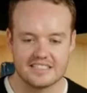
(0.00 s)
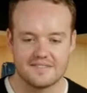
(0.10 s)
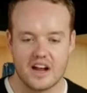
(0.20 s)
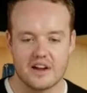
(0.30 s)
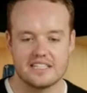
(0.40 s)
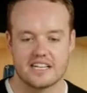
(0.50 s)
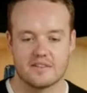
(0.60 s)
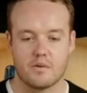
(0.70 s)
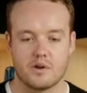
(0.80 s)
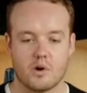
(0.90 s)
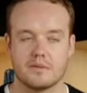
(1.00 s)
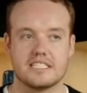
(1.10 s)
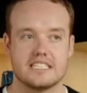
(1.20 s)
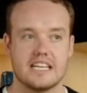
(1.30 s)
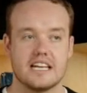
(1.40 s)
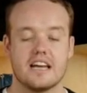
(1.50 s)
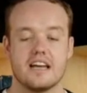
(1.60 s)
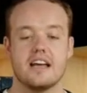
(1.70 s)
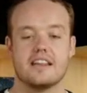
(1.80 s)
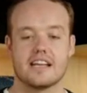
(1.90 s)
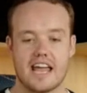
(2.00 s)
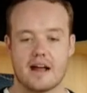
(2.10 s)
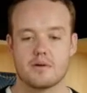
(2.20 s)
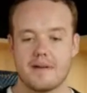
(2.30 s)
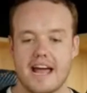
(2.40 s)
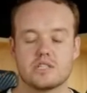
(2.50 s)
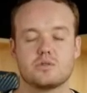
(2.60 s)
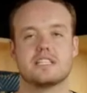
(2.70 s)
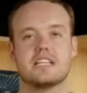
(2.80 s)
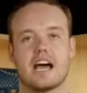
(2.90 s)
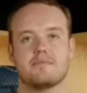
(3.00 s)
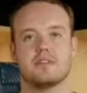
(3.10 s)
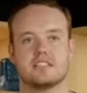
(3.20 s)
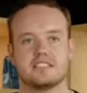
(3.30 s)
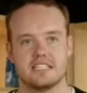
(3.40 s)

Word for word: is very indicative of what we normally see the camera bags with the diamond